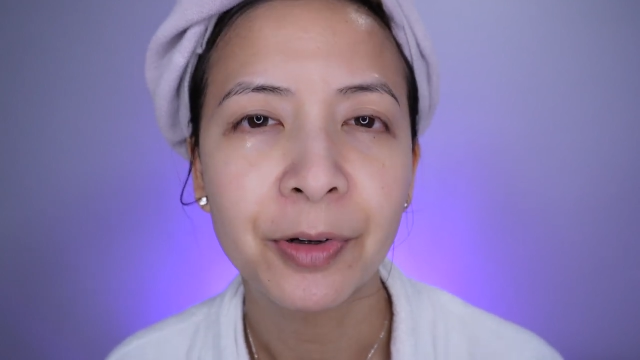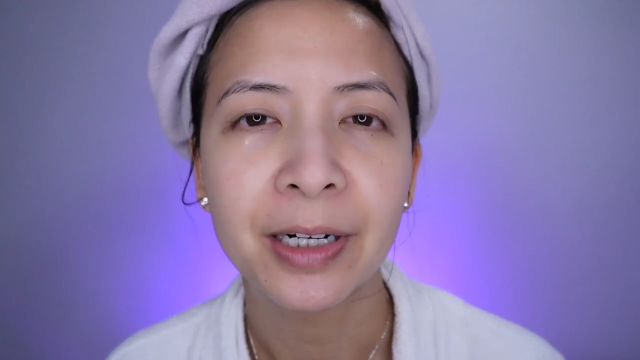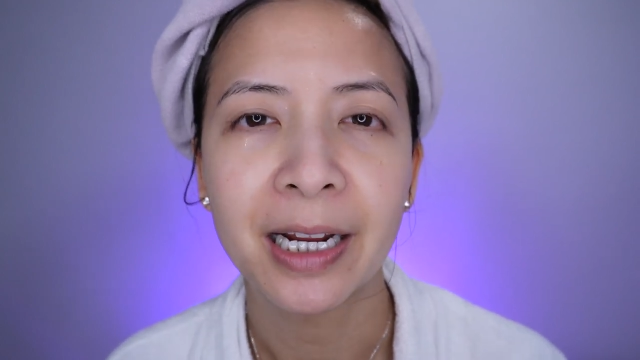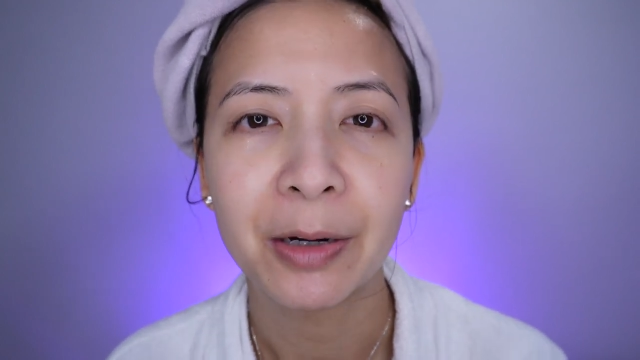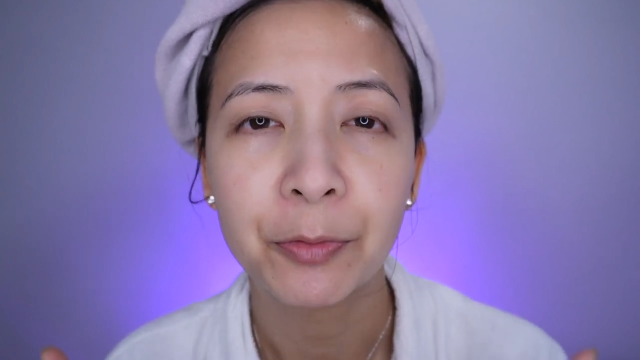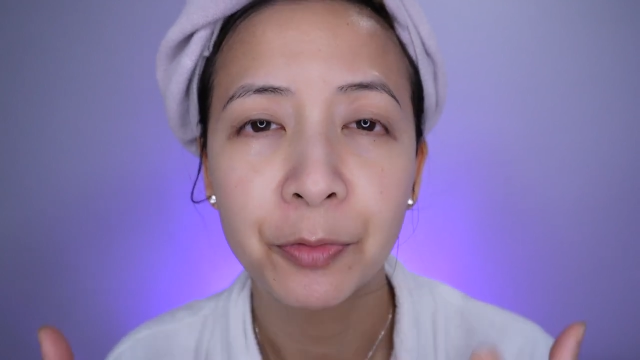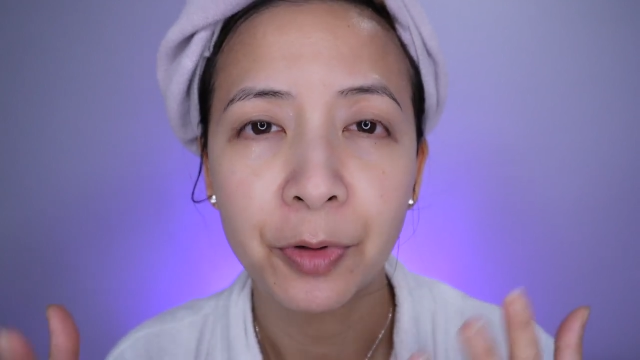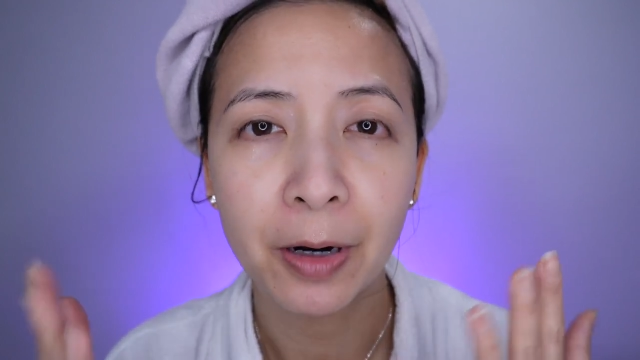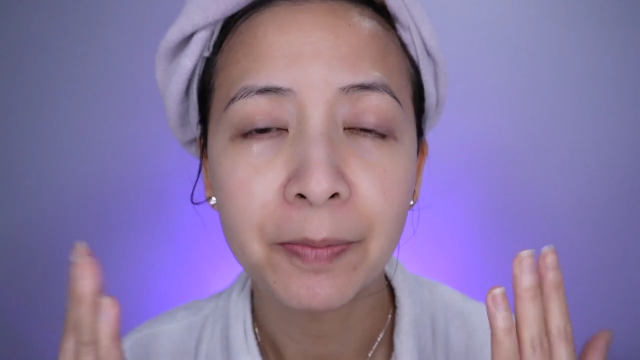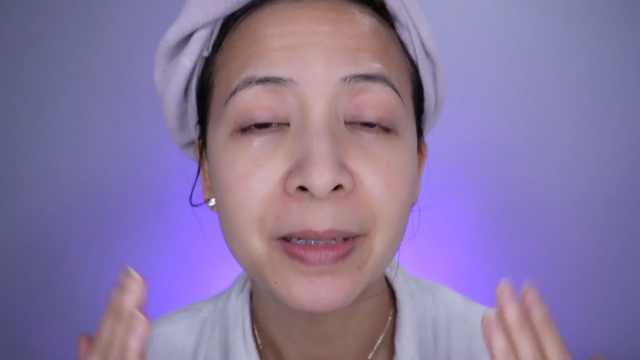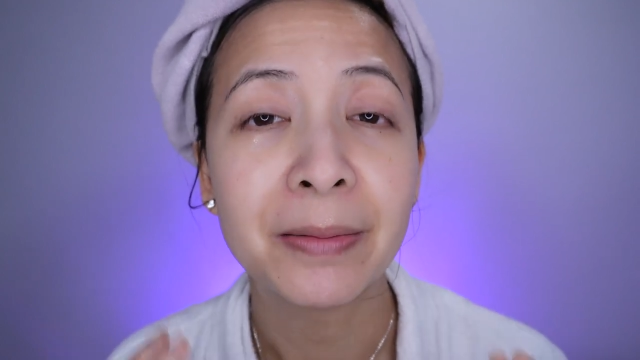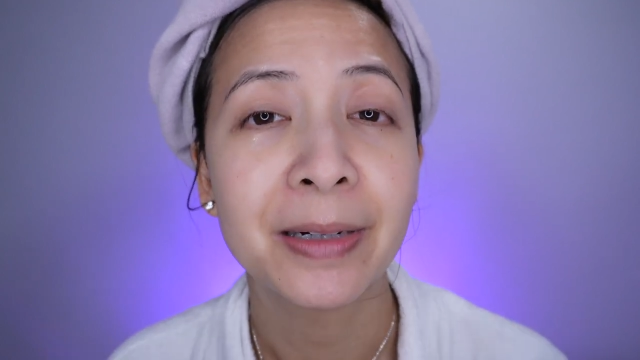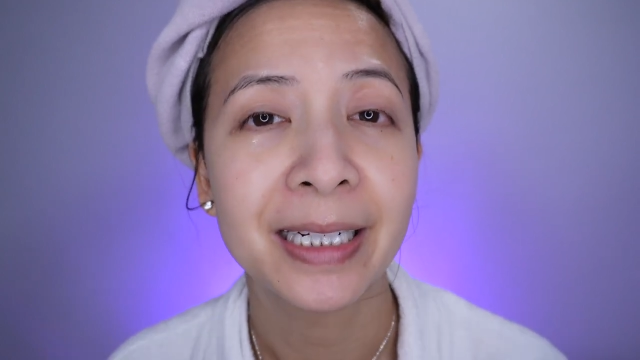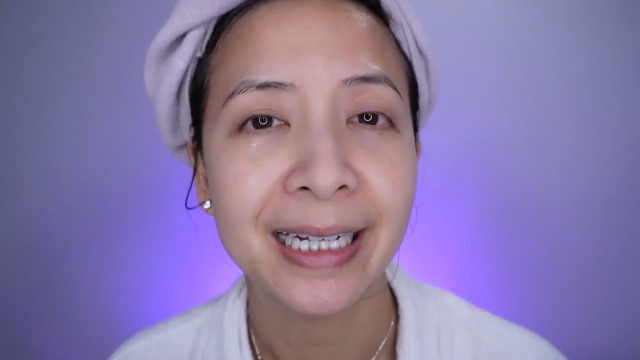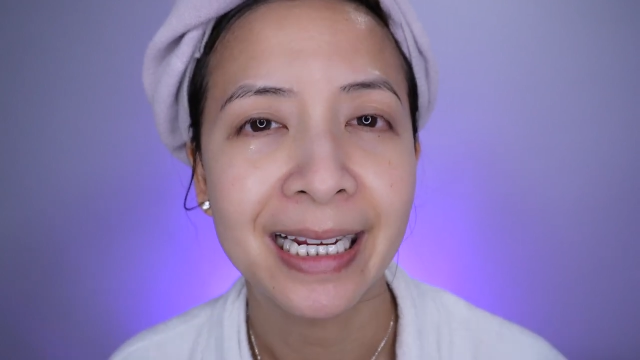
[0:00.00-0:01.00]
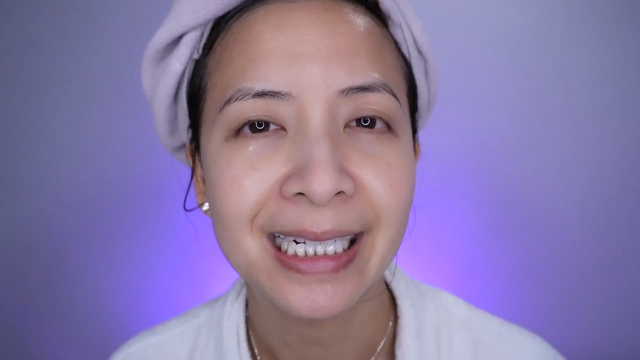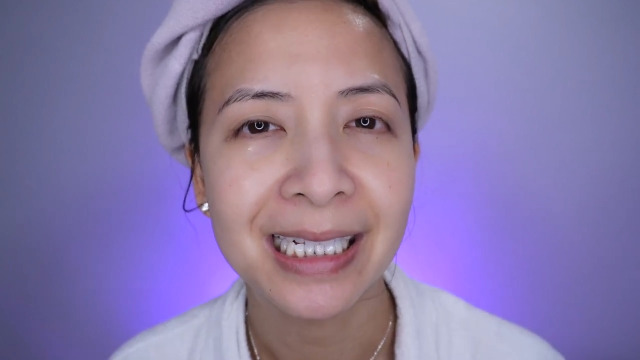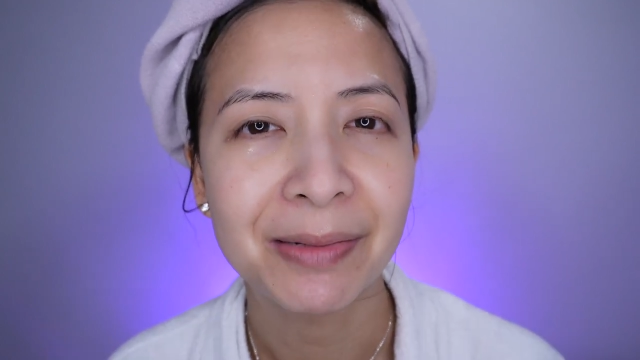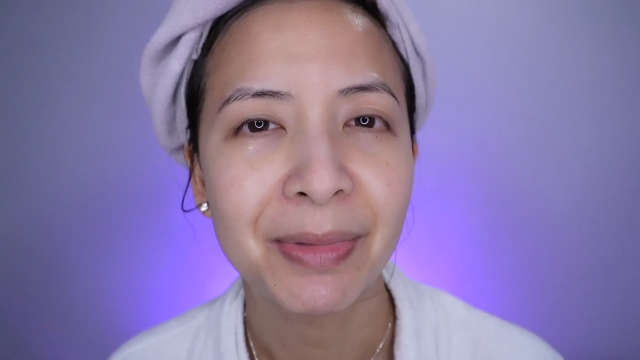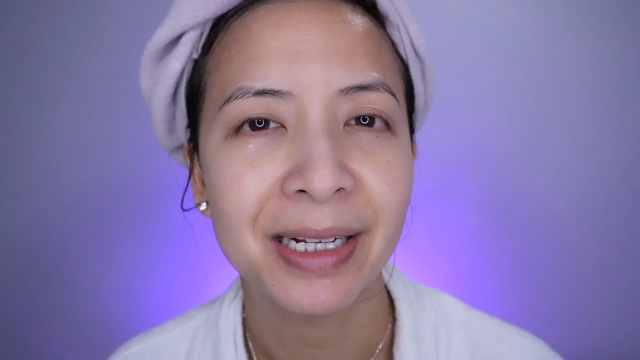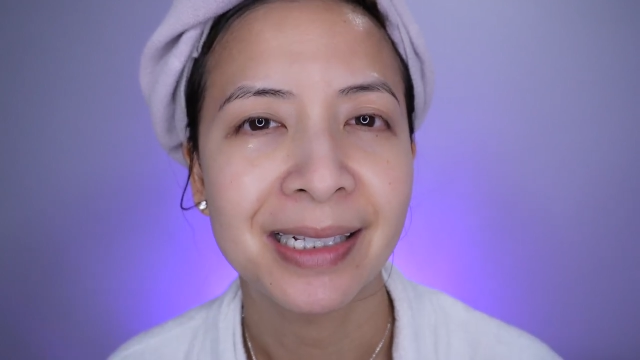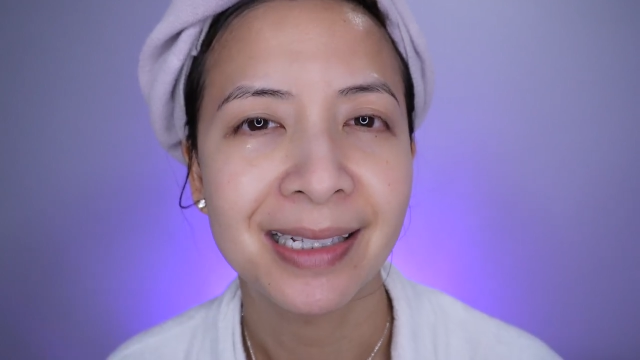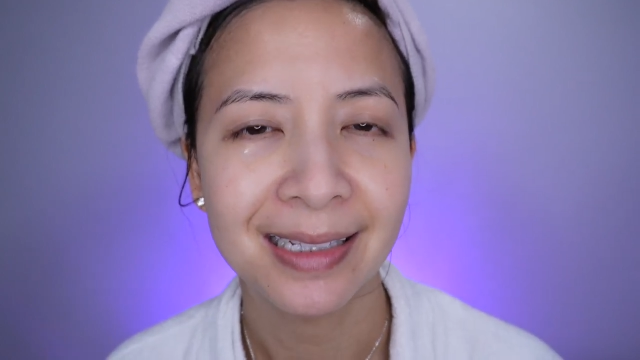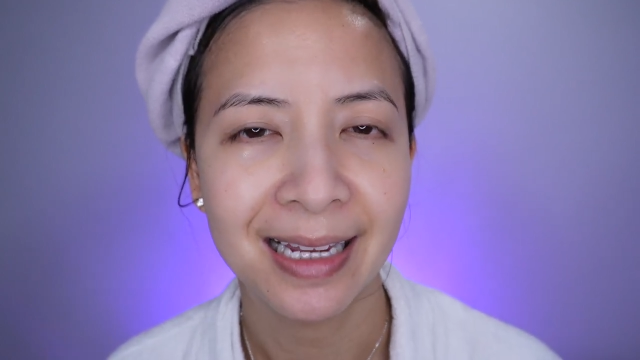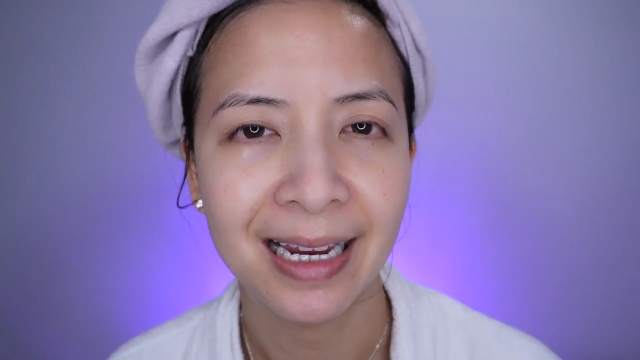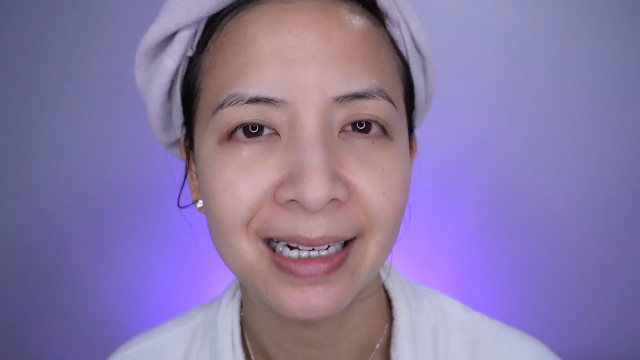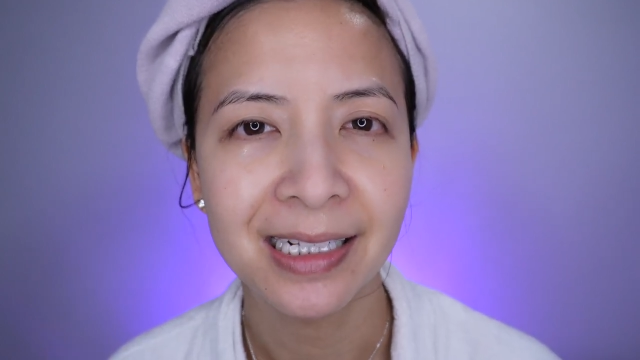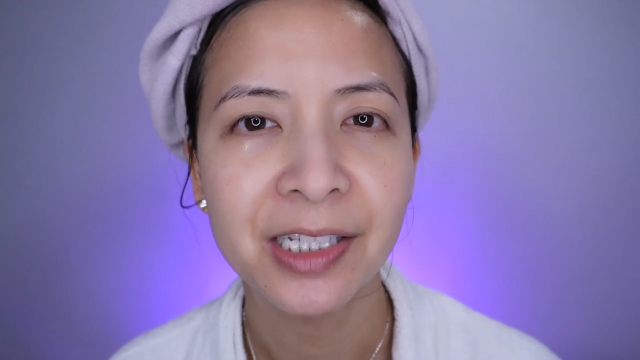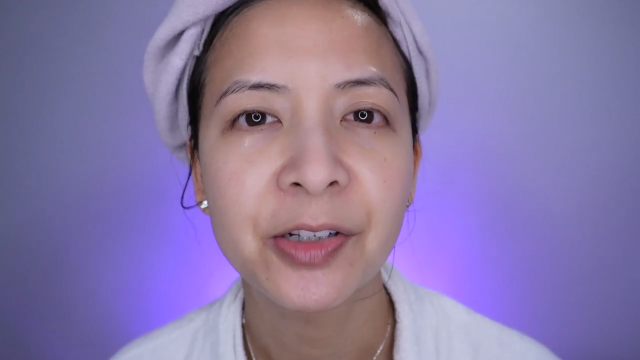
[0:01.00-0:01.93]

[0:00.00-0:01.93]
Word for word: when I rub them against my skin.